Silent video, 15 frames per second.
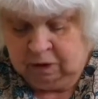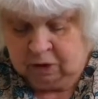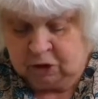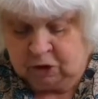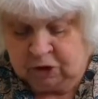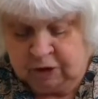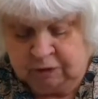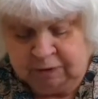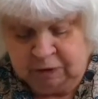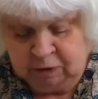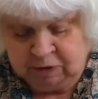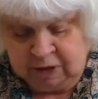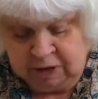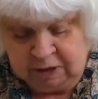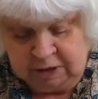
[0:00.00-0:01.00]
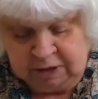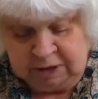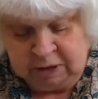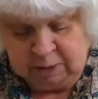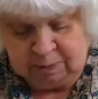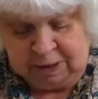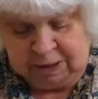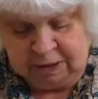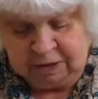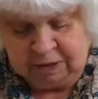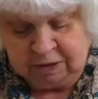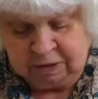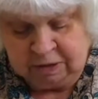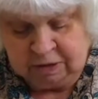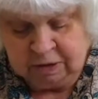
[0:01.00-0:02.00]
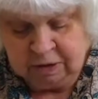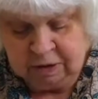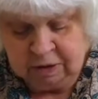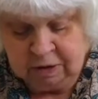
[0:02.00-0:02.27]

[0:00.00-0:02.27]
Sheffield Independent,